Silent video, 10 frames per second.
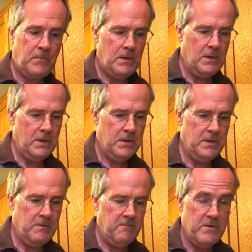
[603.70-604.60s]
And
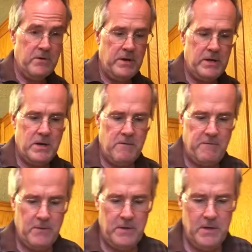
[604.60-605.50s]
then very
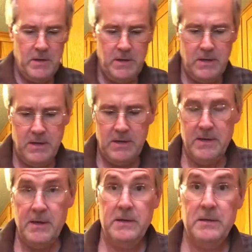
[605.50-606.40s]
carefully,
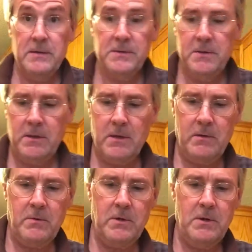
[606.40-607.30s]
and in the sink,
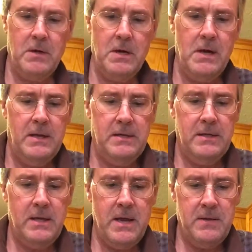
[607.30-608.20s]
I'm going to
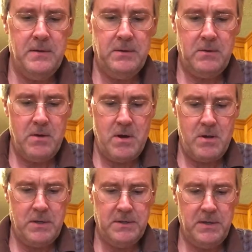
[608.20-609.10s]
decant this
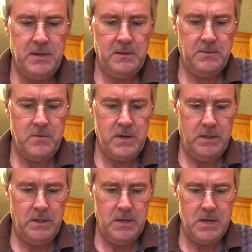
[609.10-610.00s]
grog because I think it's ready.